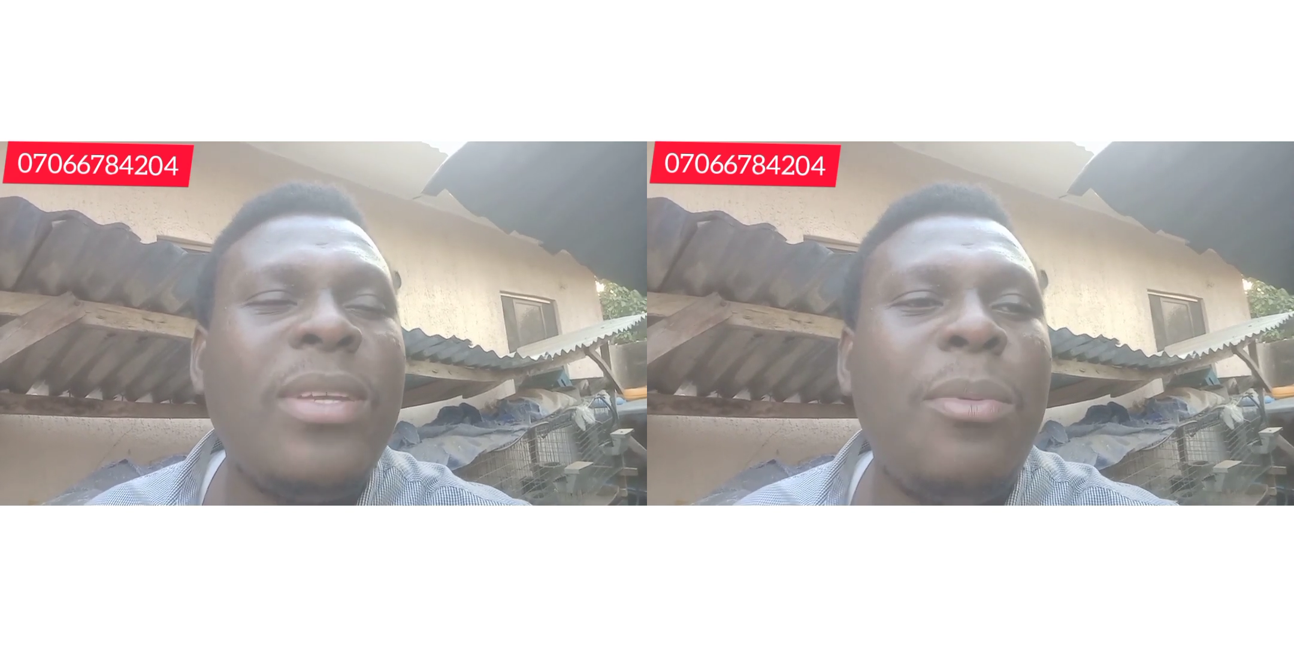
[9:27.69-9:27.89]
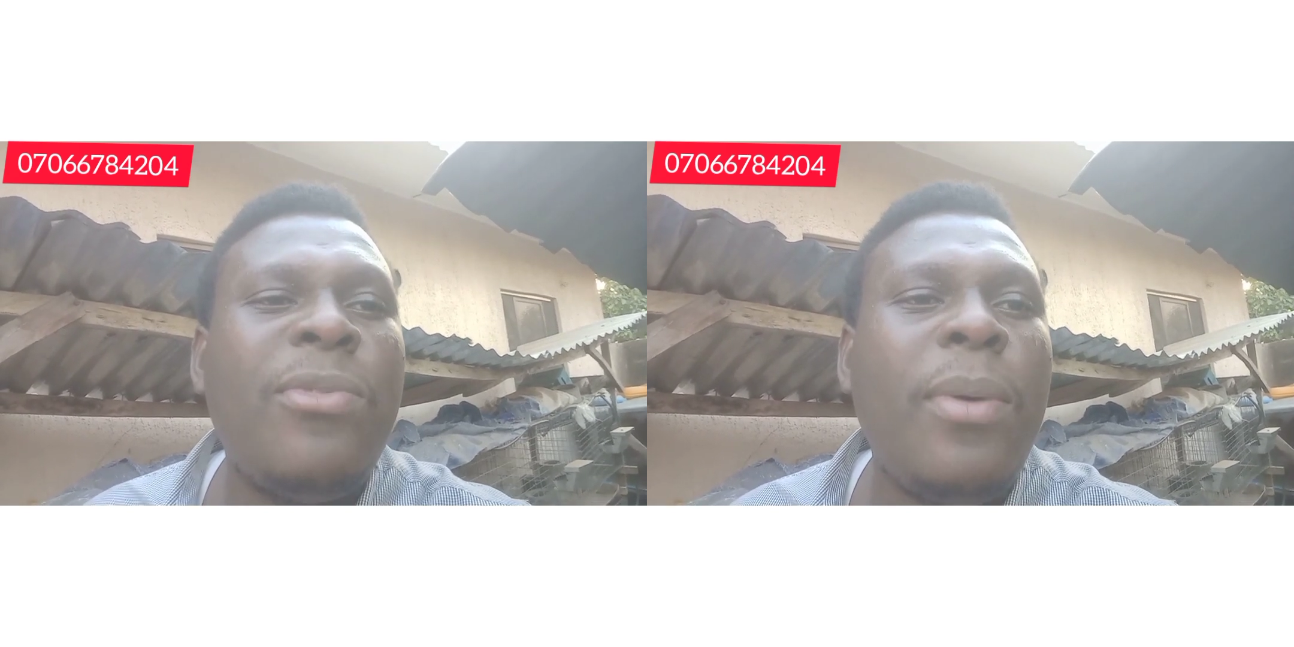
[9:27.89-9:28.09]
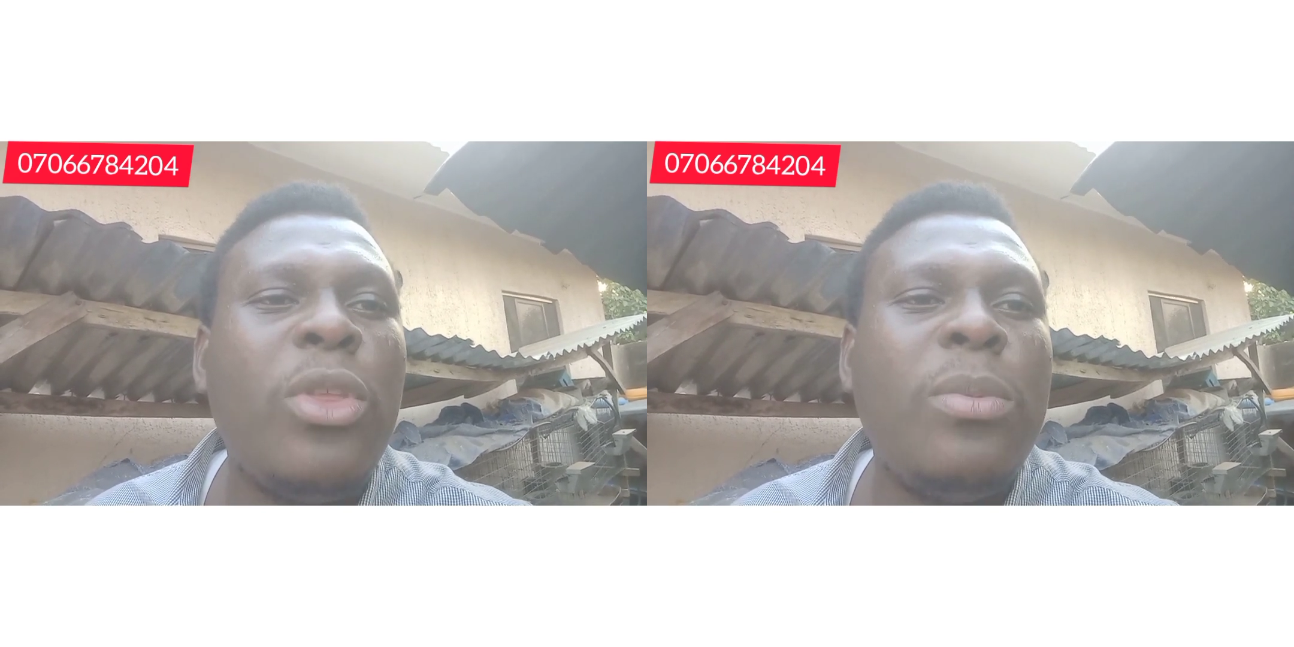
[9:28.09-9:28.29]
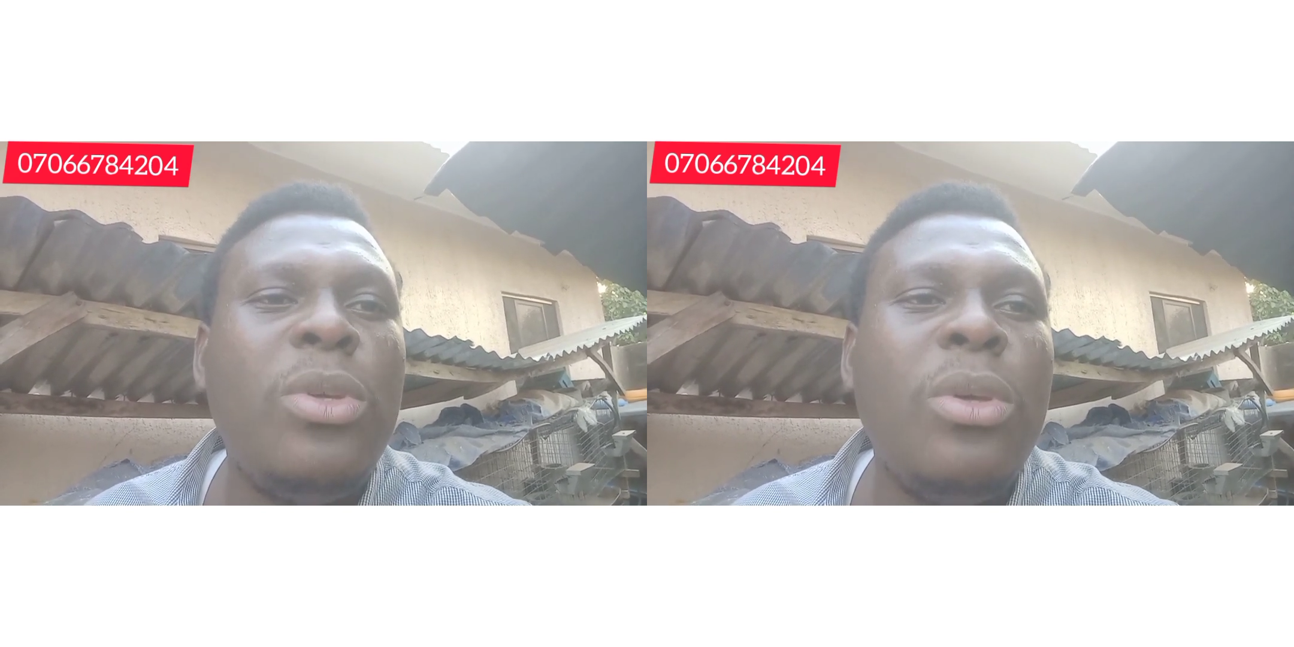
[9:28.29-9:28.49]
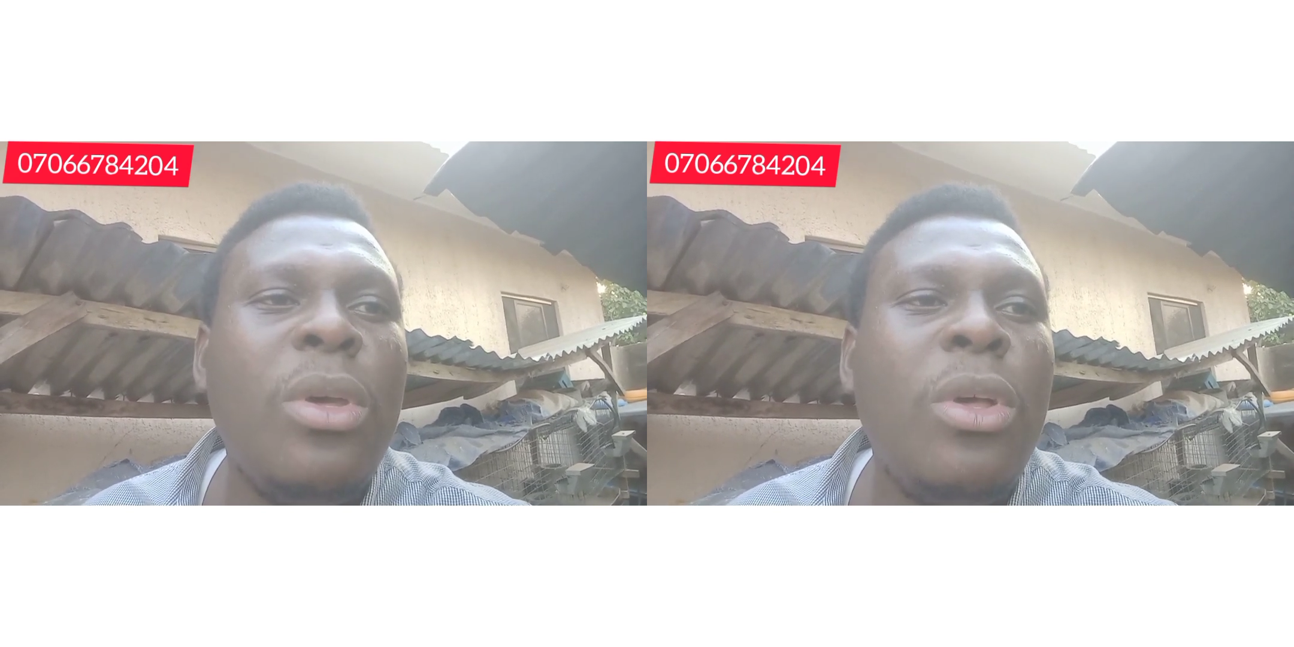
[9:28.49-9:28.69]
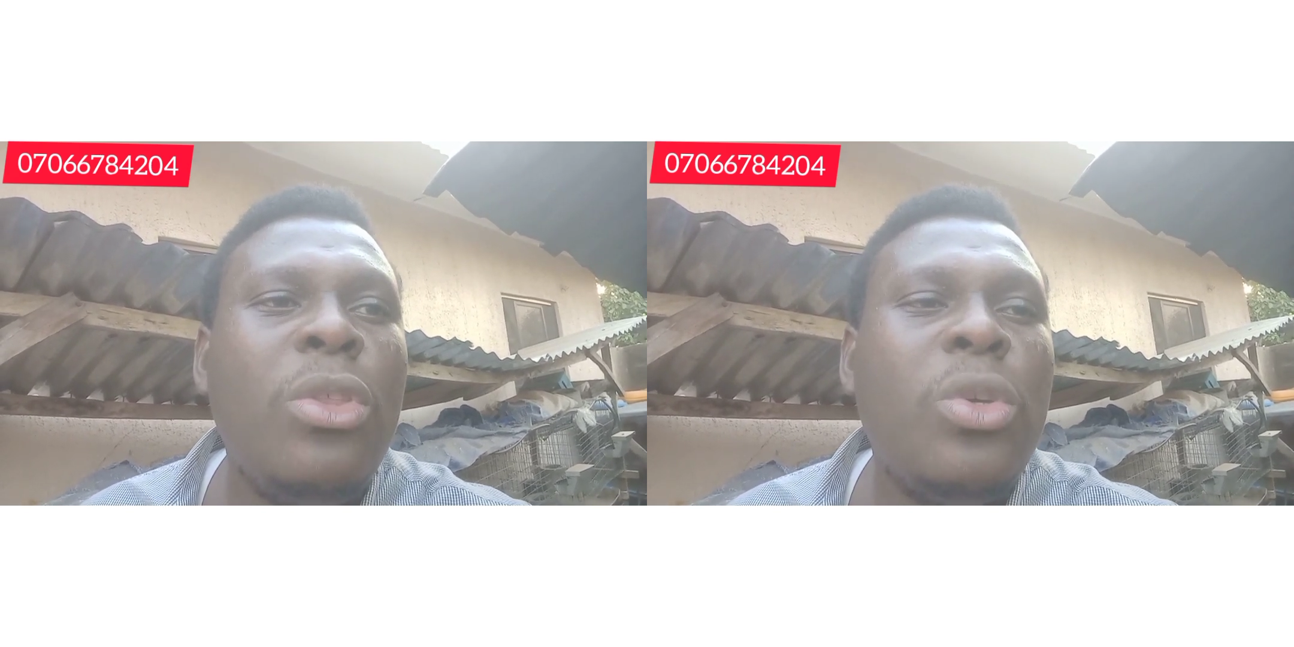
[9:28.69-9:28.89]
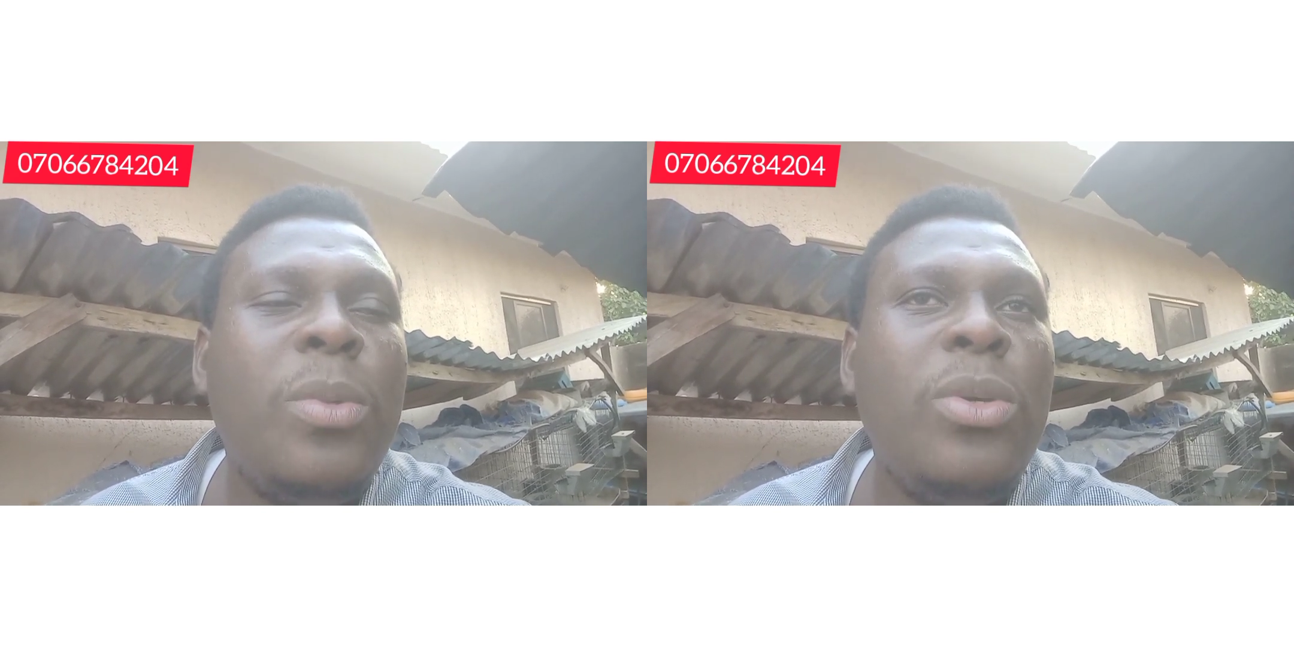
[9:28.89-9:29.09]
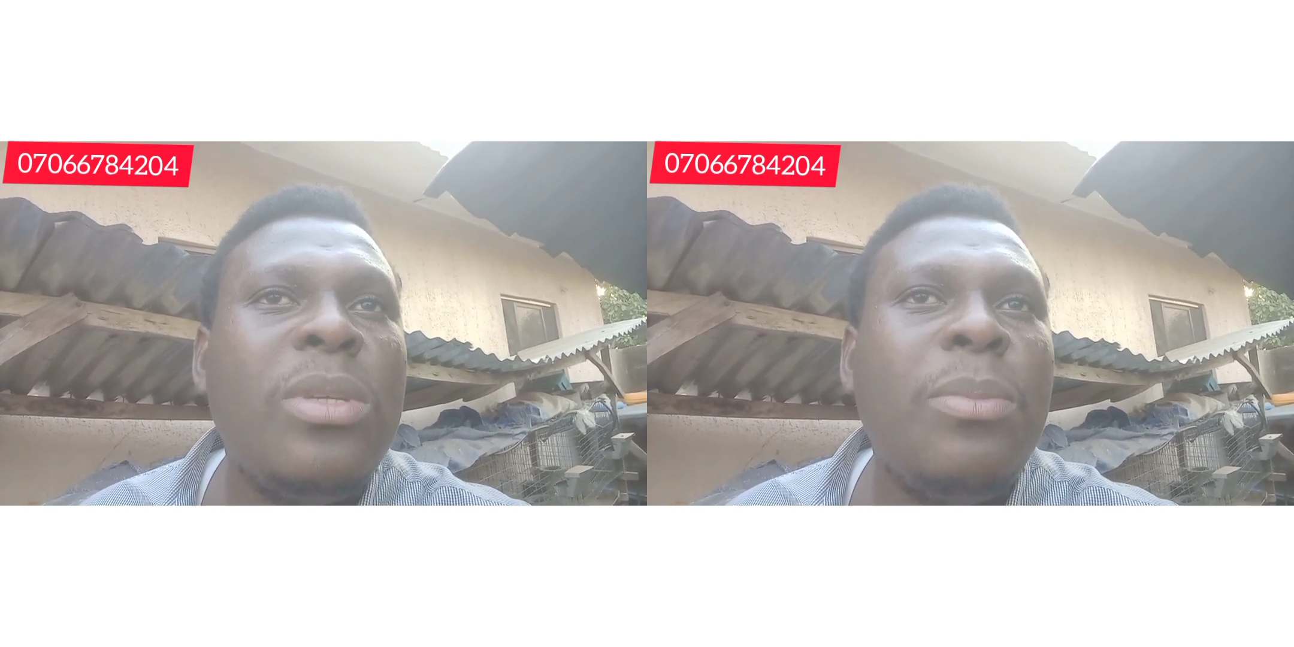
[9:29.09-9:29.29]
rabbit farmer to be
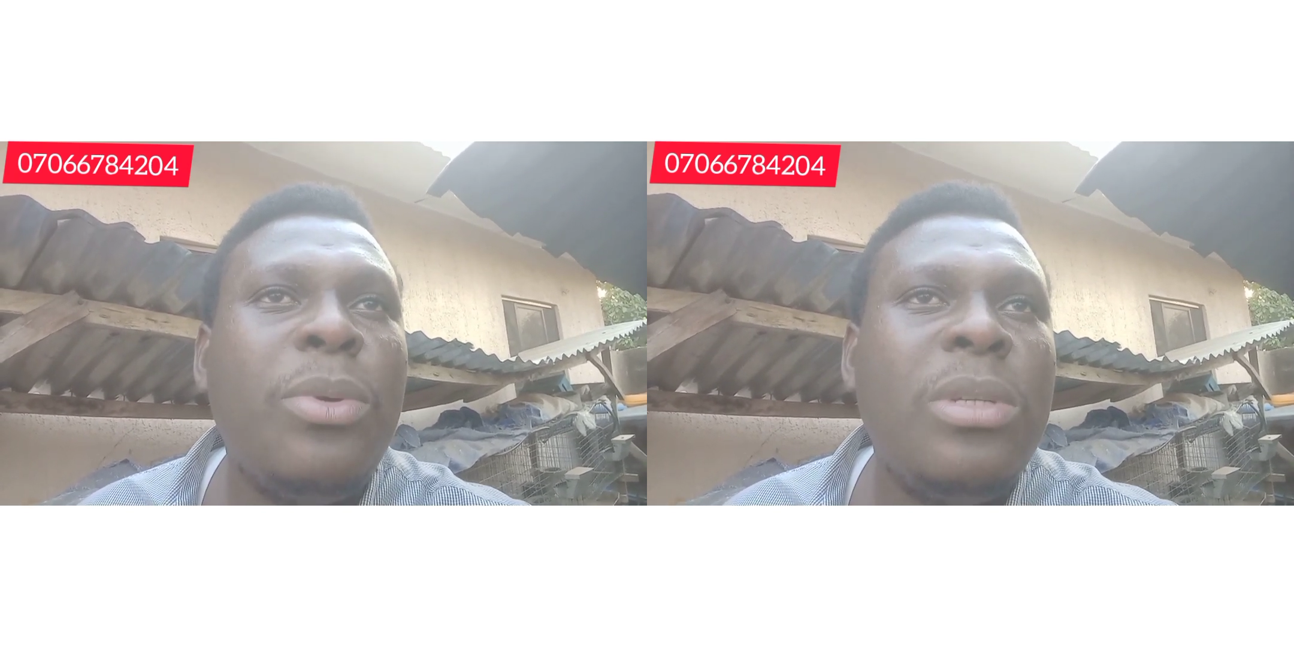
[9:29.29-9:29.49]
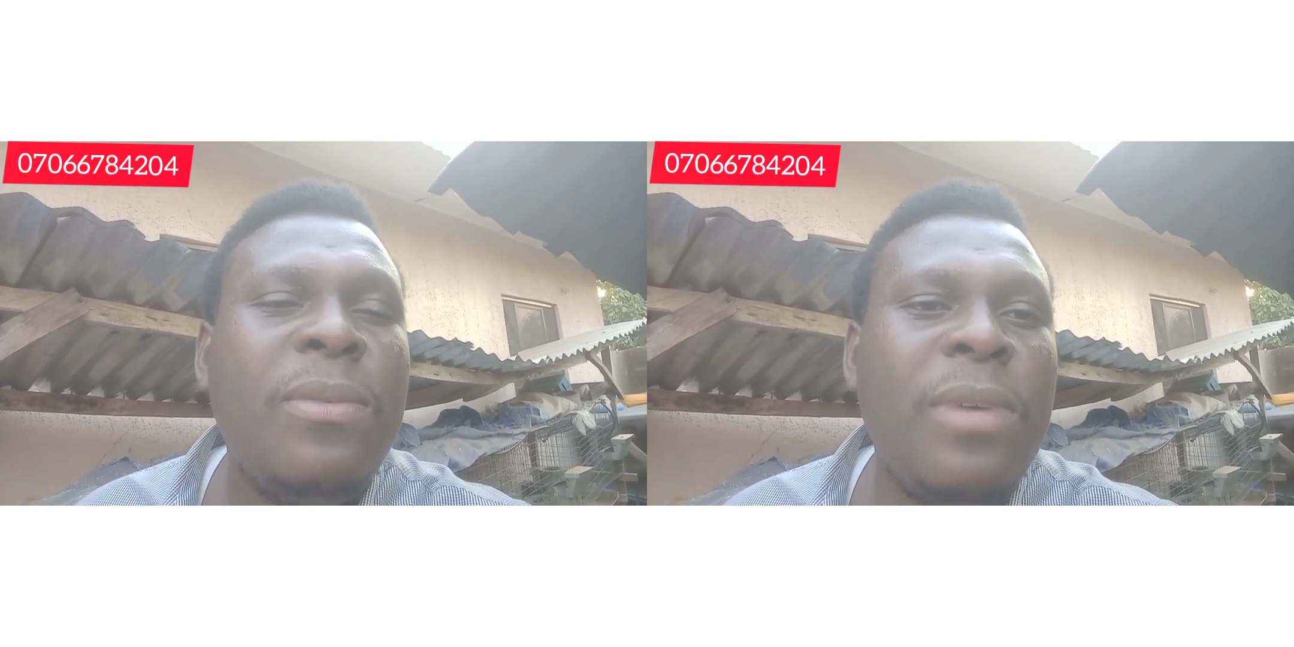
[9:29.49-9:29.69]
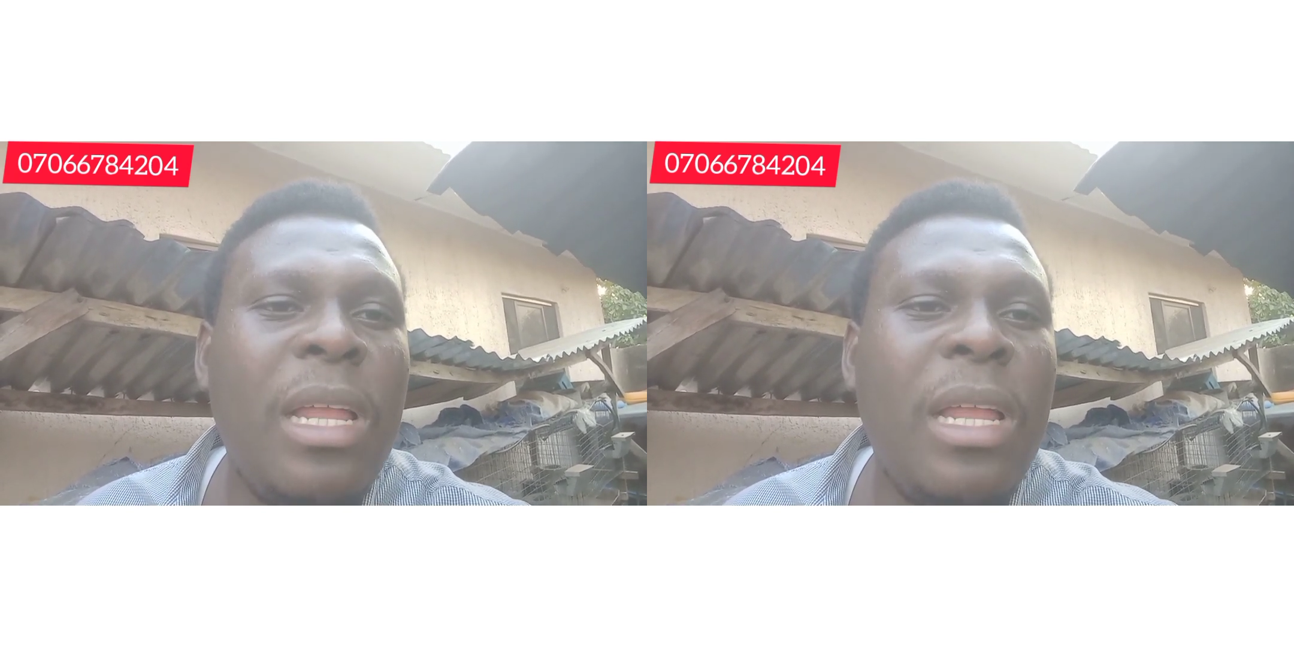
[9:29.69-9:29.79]
using poultry feed.